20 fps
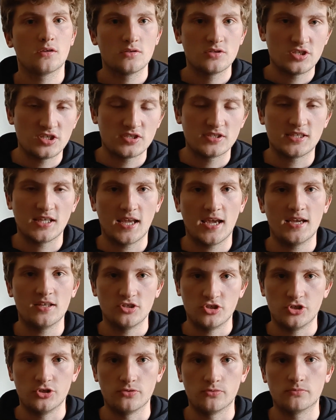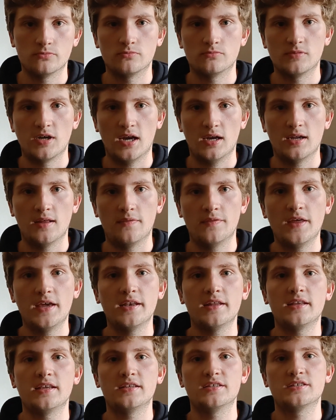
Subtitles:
since they had you, right? And that